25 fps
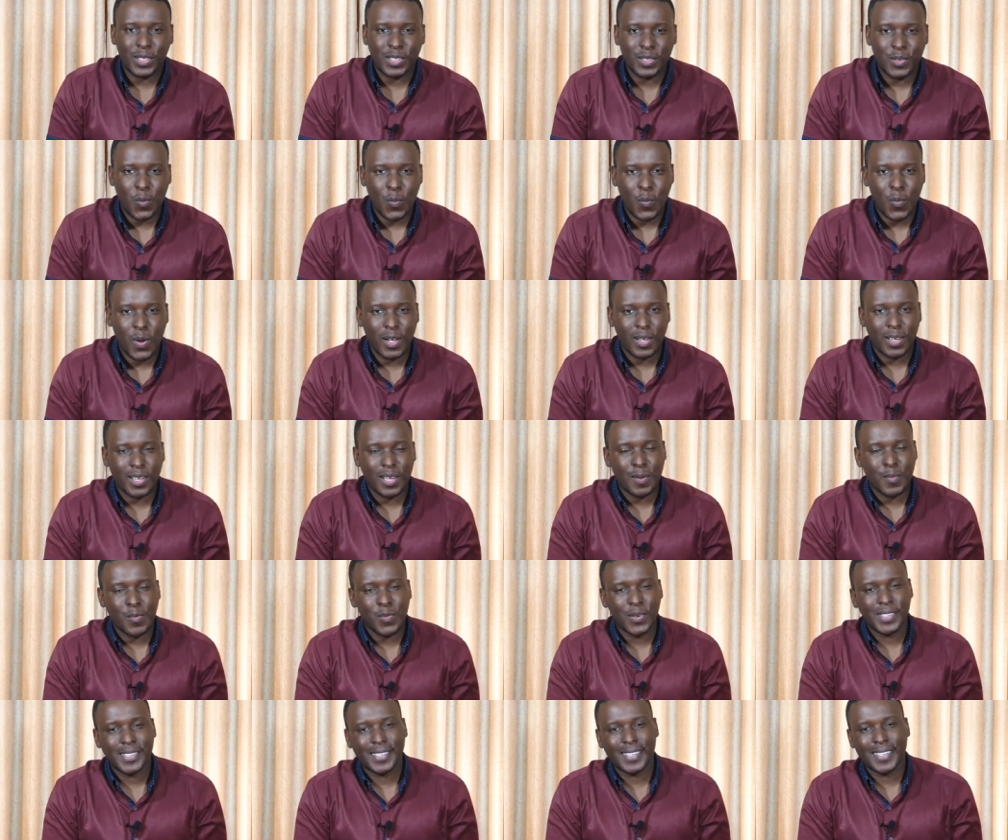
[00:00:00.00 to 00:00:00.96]
Welcome
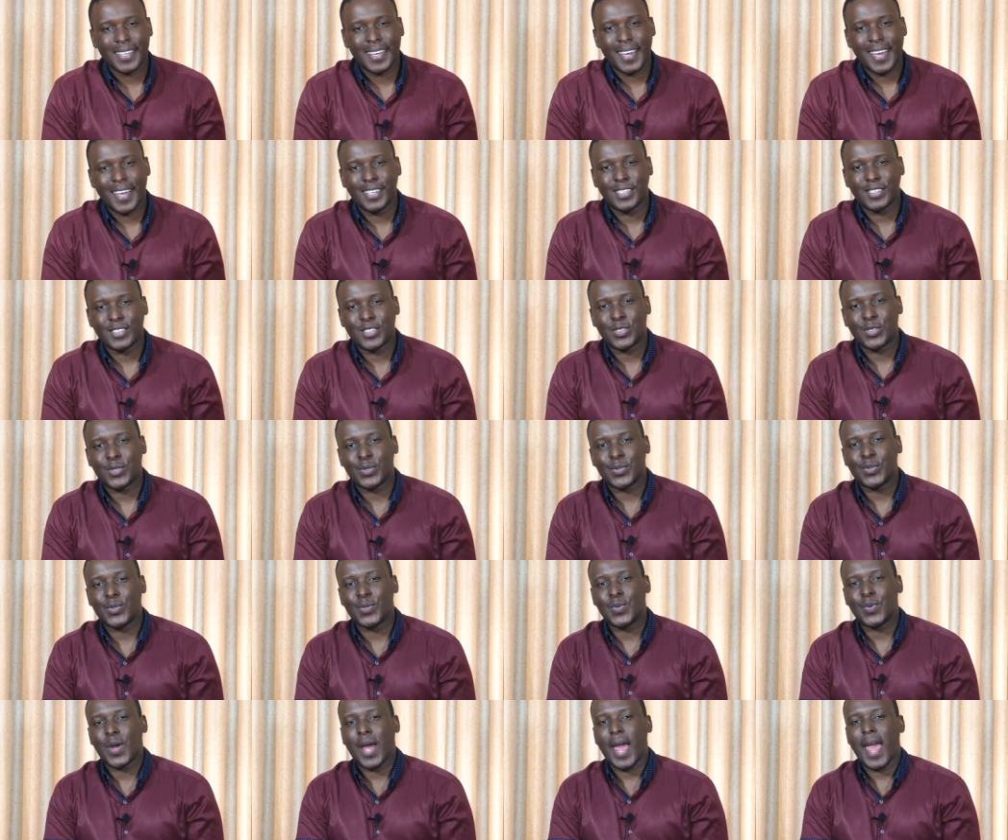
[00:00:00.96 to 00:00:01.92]
once again
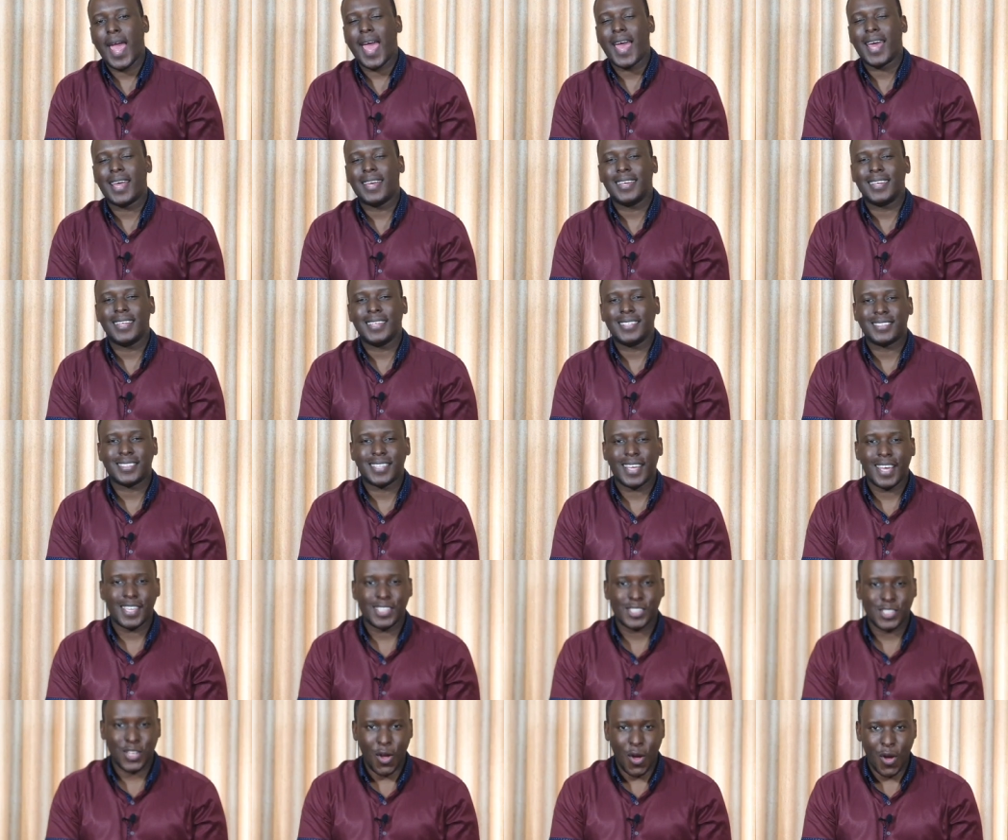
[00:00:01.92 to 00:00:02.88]
to Andy
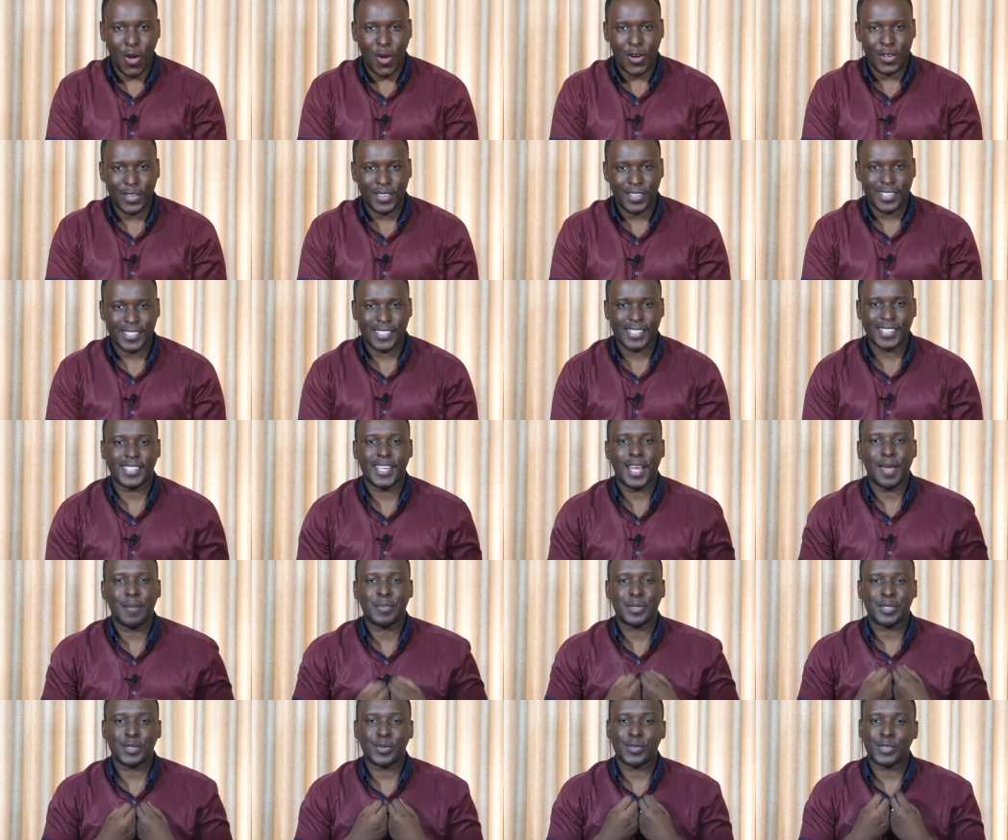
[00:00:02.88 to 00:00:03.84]
Takes On. This is
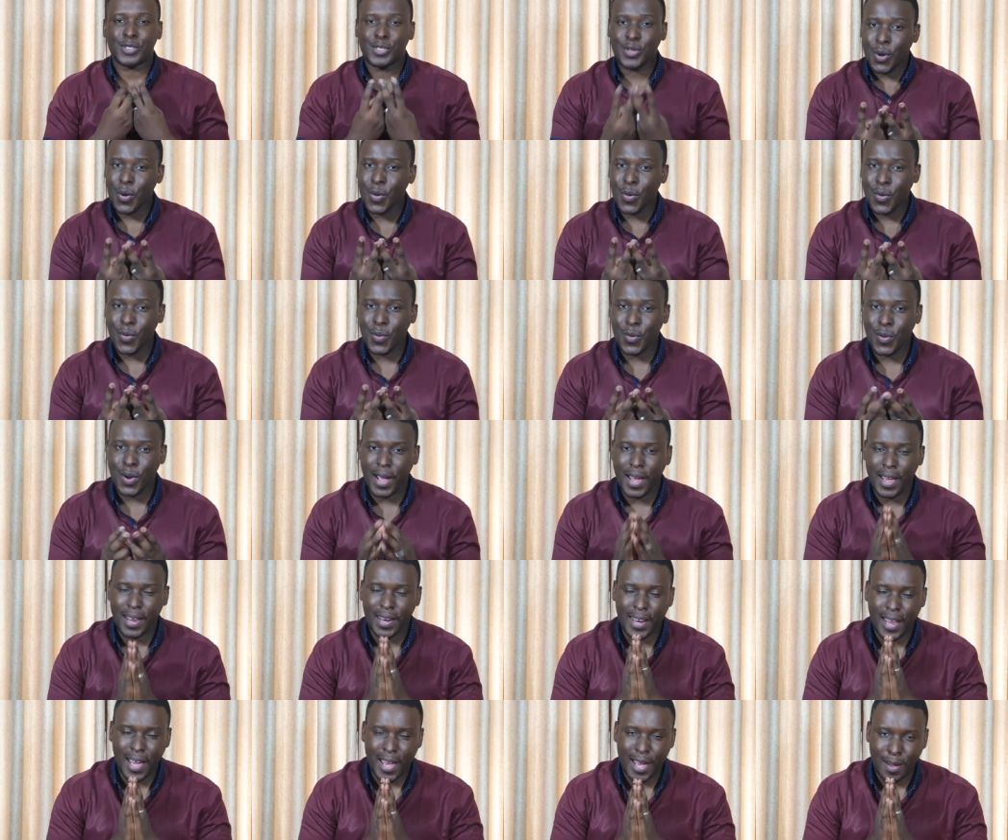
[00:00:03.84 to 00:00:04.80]
episode 2,
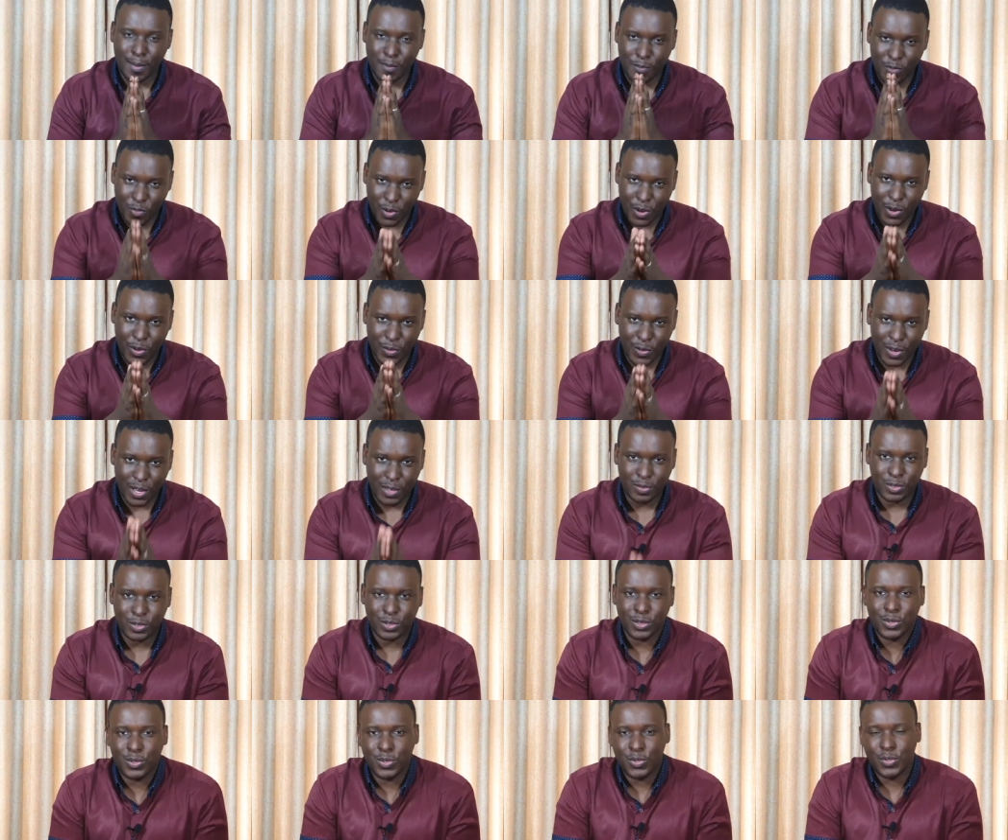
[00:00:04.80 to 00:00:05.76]
and I am very grateful
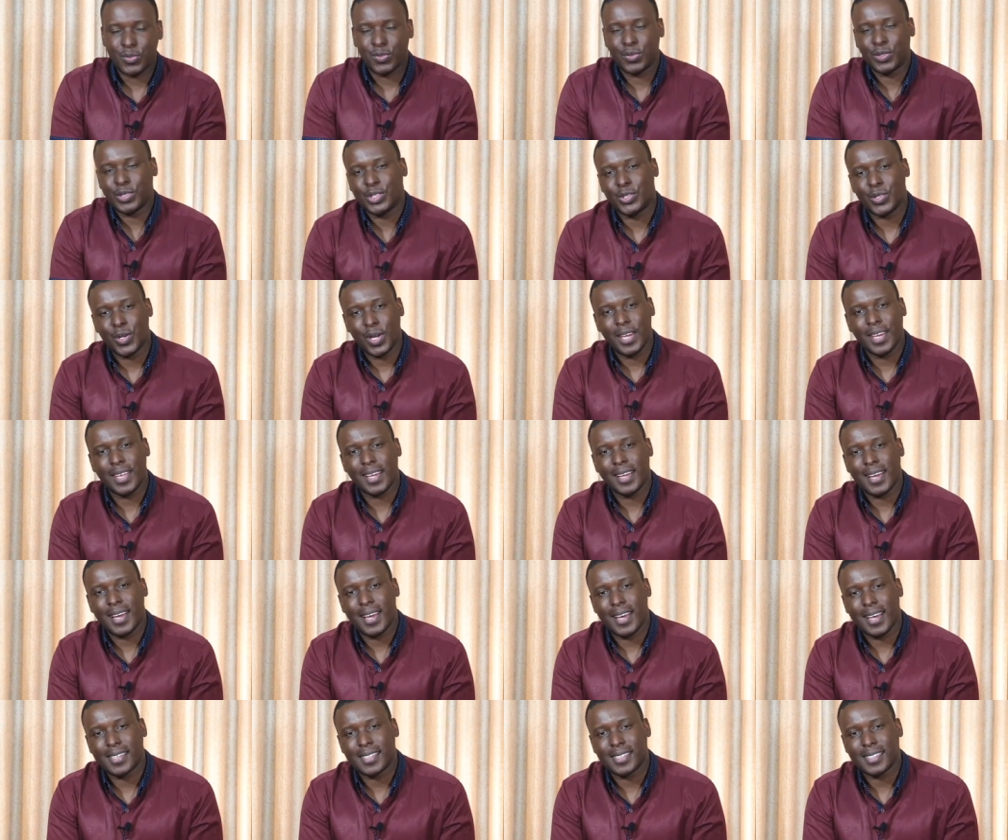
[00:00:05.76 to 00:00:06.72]
to you for joining
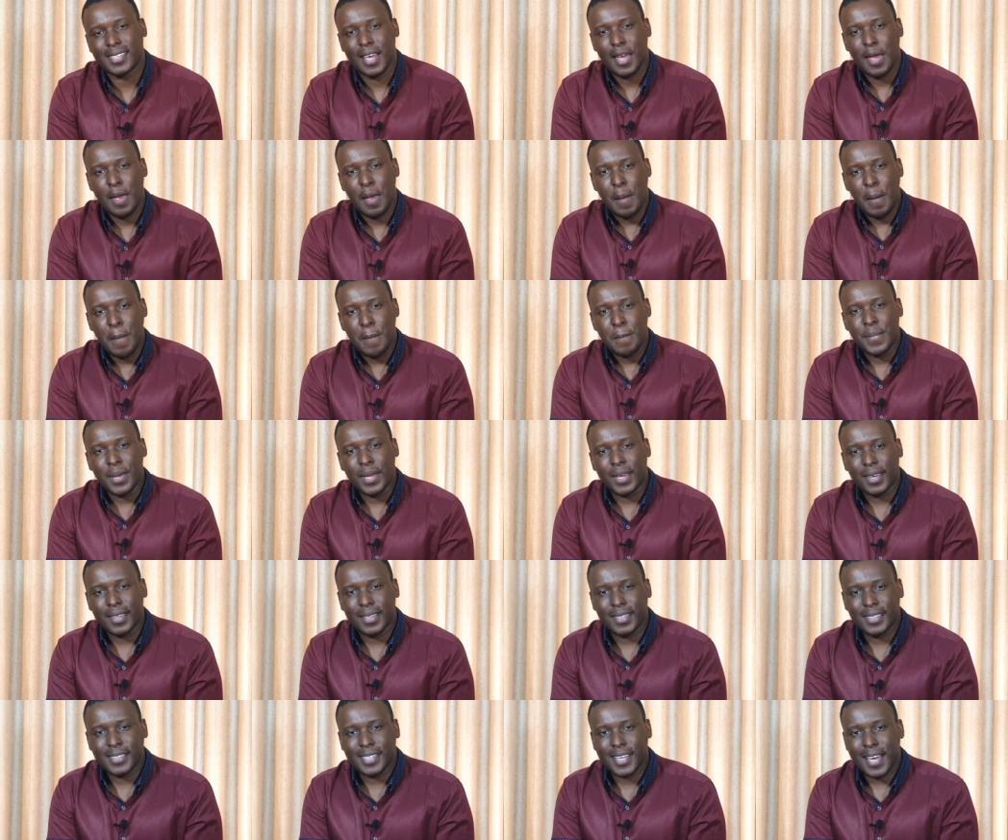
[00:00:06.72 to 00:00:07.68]
us, making
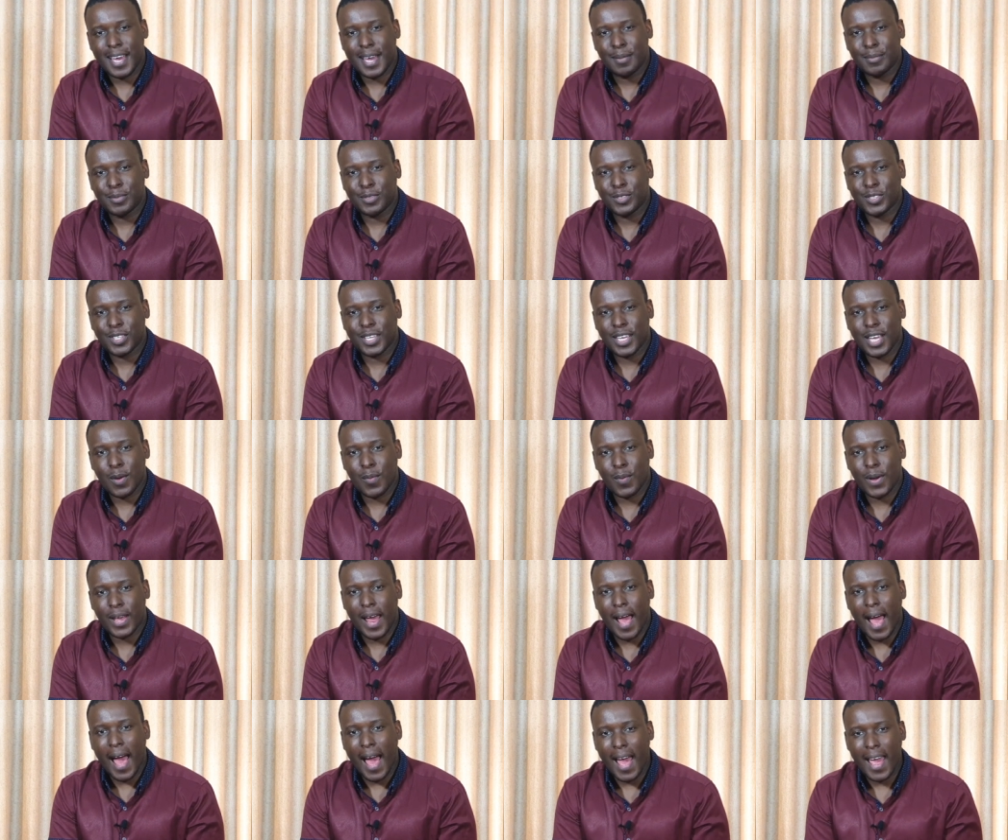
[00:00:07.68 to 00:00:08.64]
the time to hear
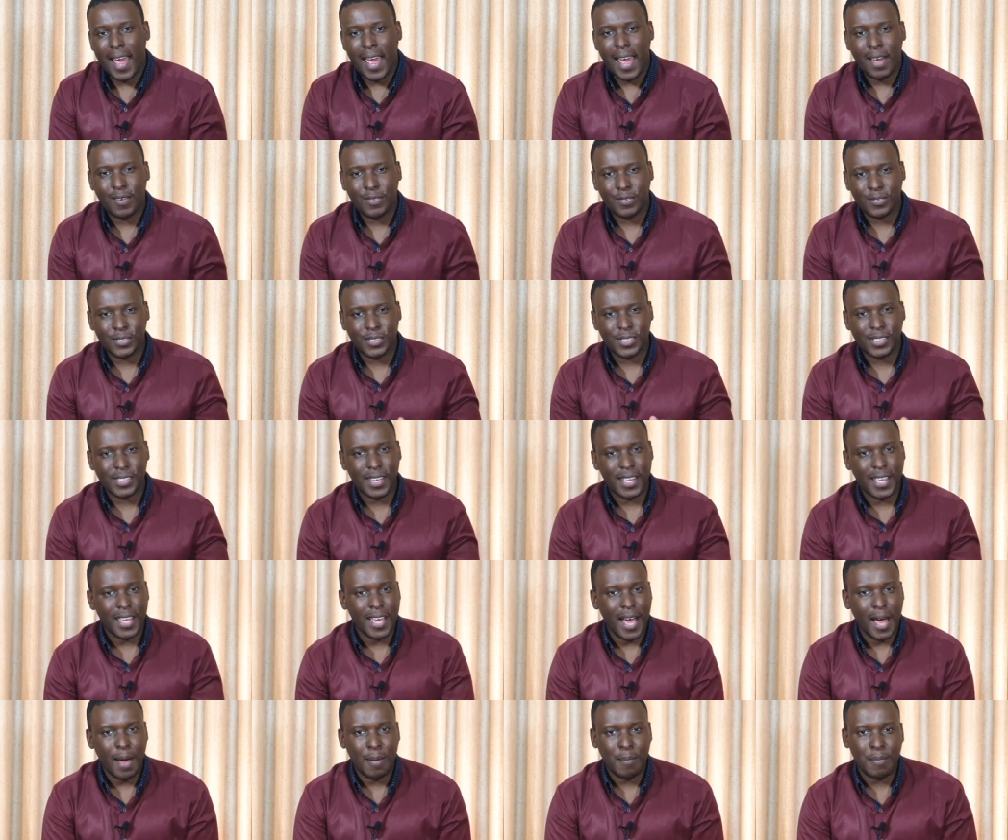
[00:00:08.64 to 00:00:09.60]
what I have to
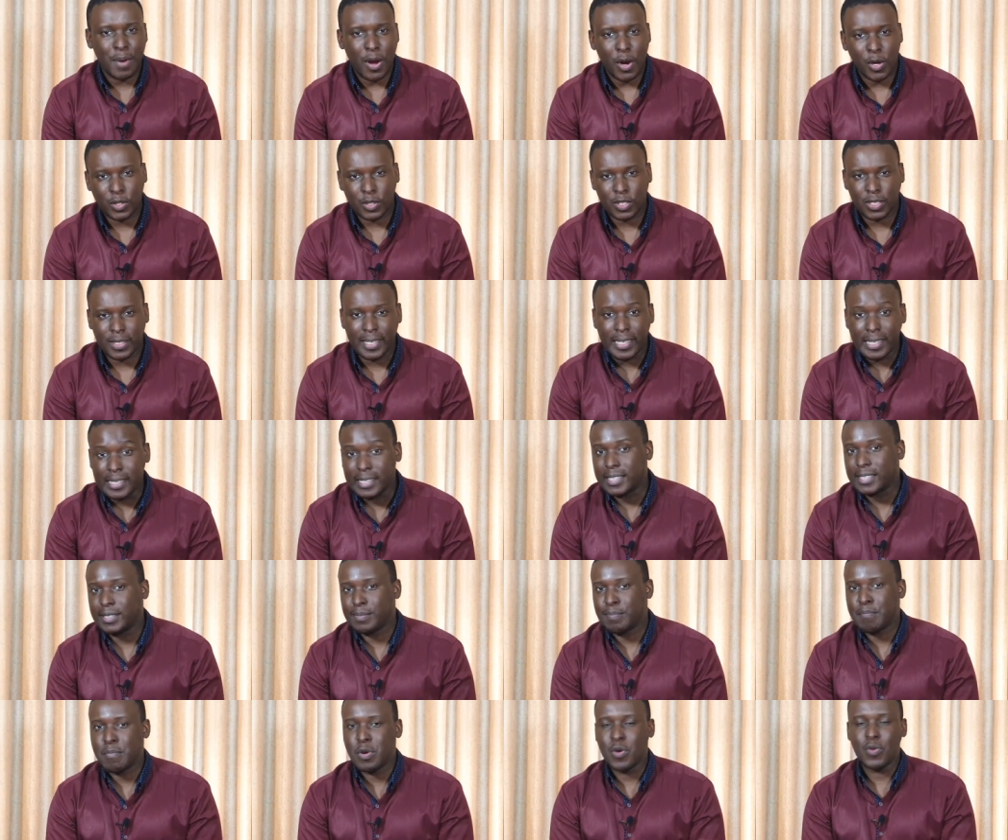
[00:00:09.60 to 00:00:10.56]
say about this
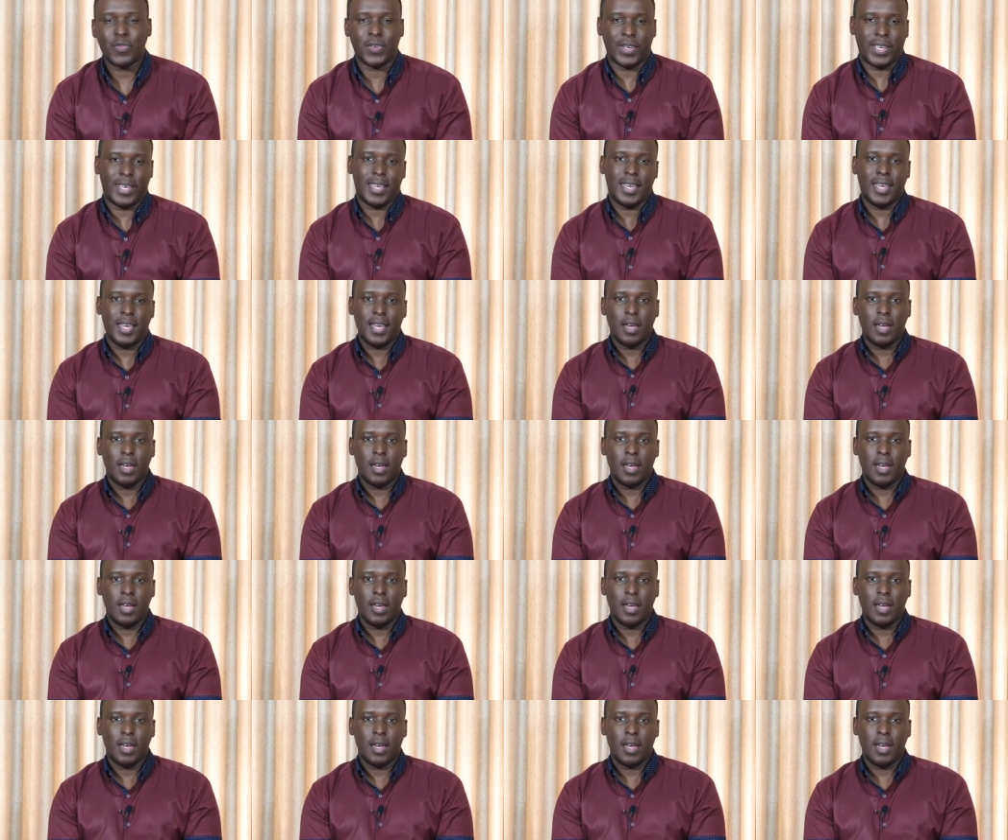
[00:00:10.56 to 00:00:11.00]
movie.